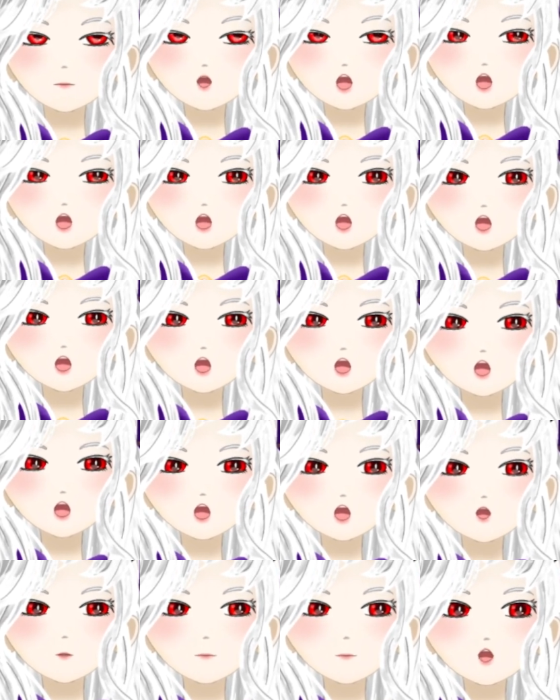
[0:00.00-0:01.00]
like,
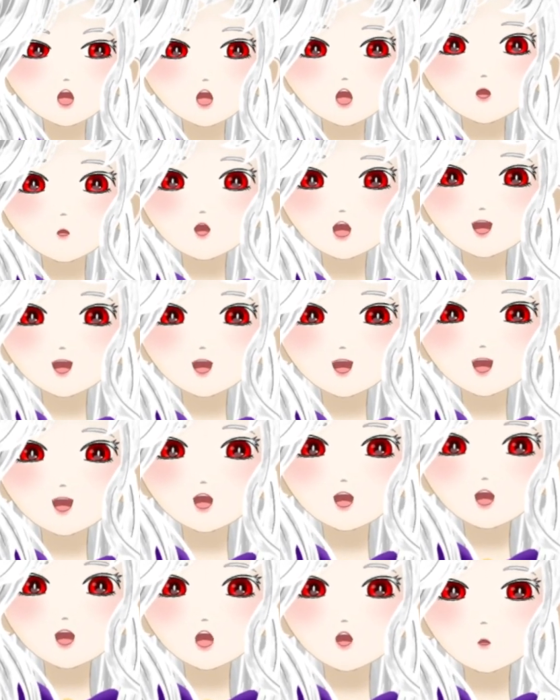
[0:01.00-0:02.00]
it was the beginning
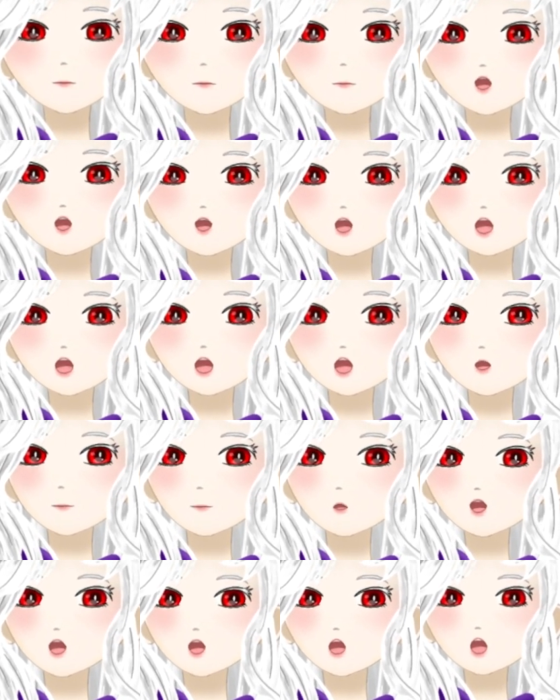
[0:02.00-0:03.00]
of the workday,
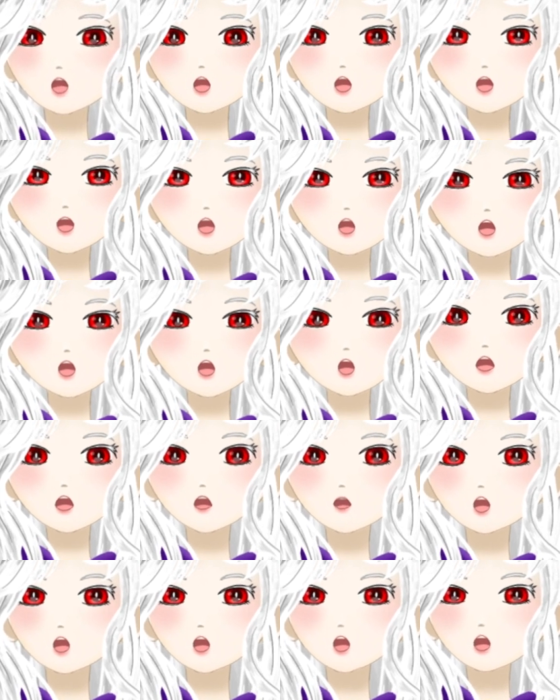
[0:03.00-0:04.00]
and
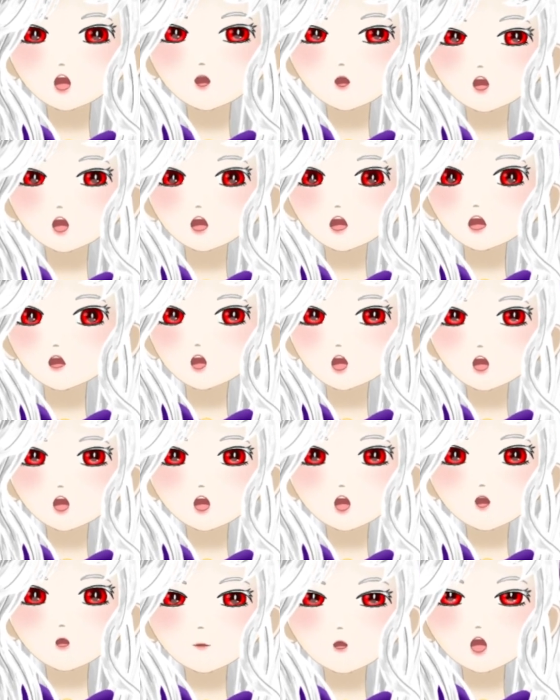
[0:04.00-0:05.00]
it was already
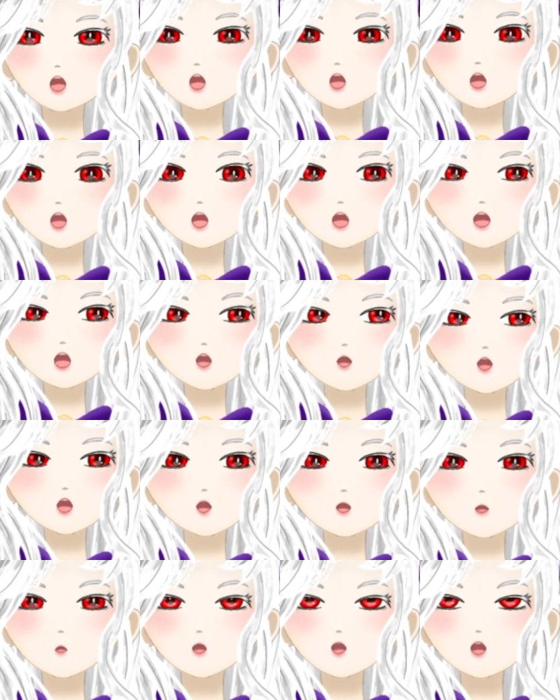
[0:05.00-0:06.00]
open. She had a Red
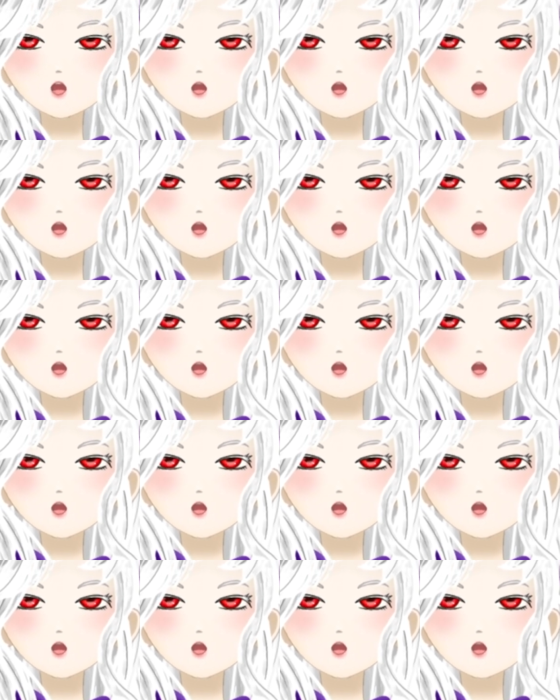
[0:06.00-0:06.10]
Bull.